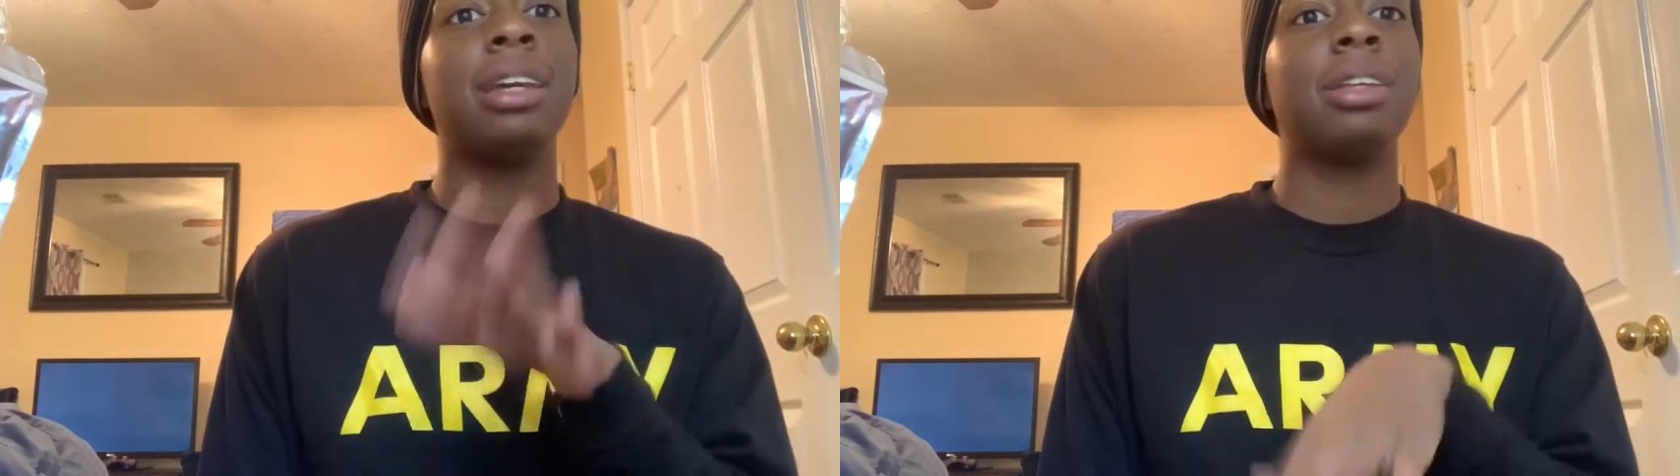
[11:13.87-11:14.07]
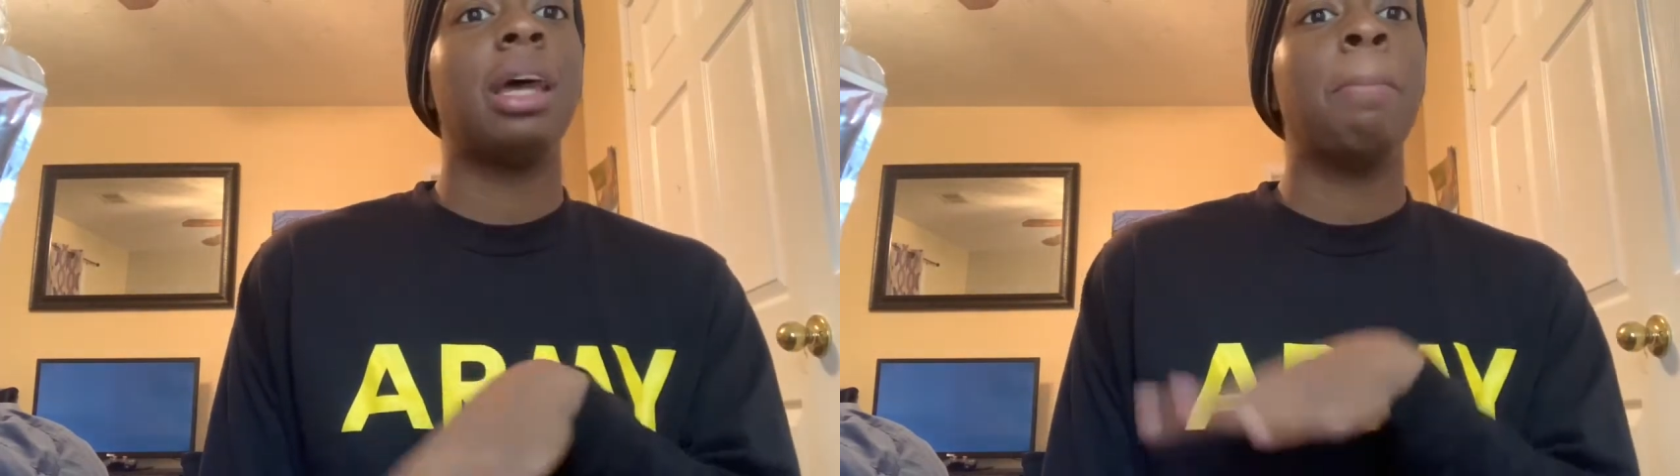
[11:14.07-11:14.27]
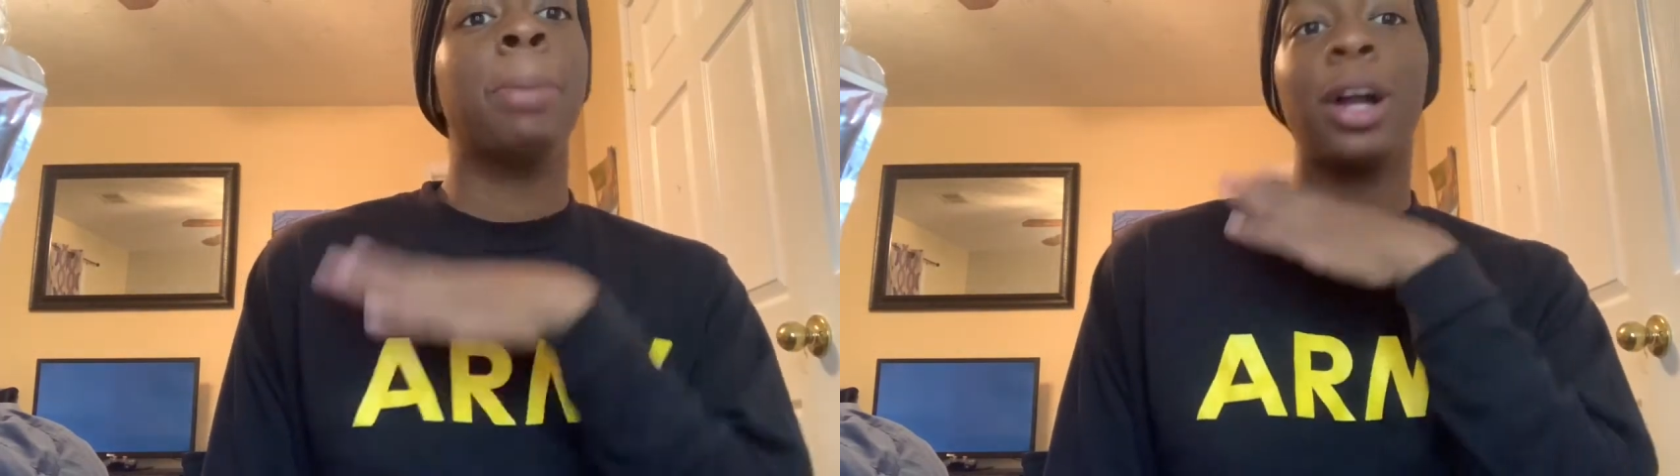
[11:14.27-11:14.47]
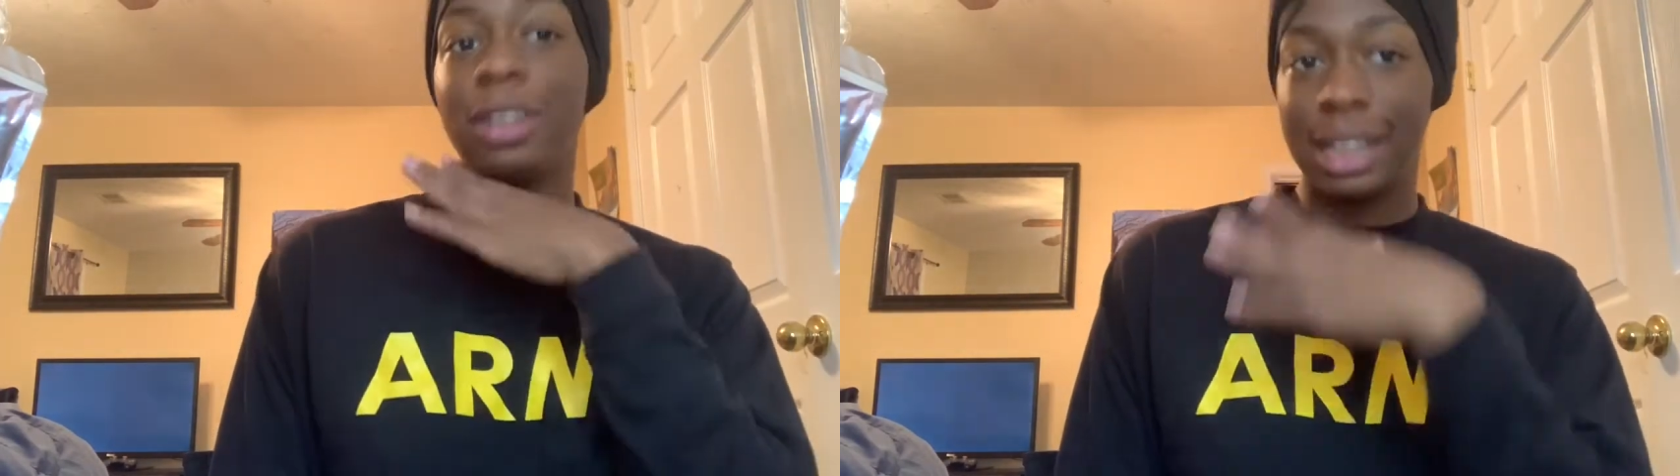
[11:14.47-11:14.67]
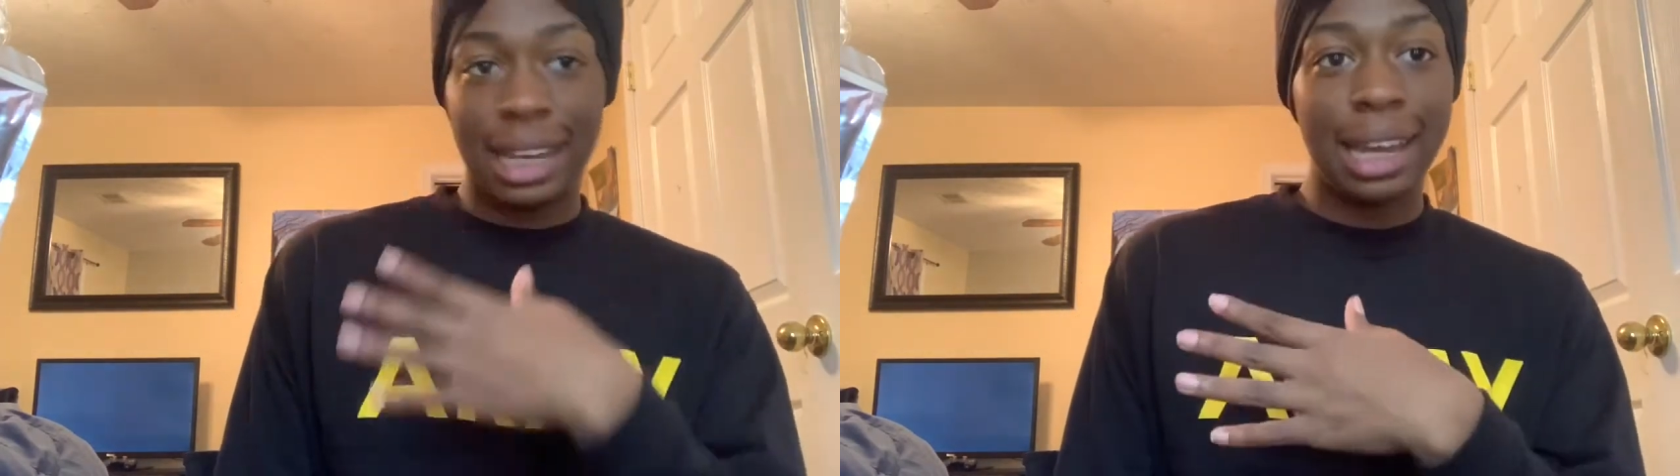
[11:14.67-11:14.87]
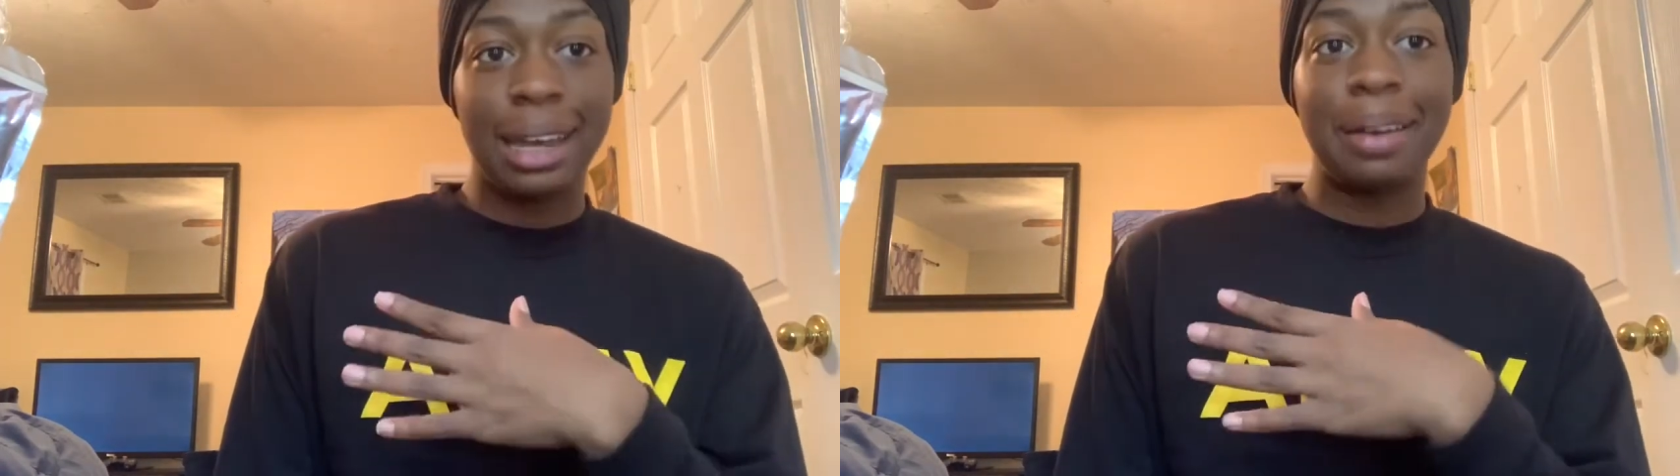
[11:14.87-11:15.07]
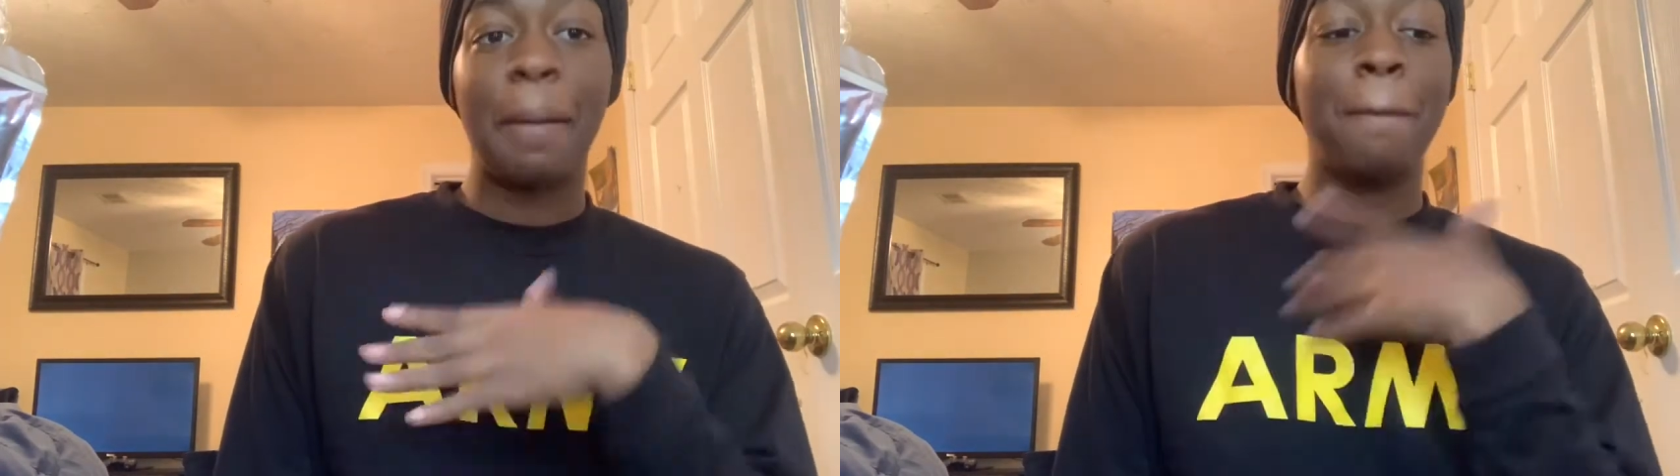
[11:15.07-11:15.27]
then it burned again,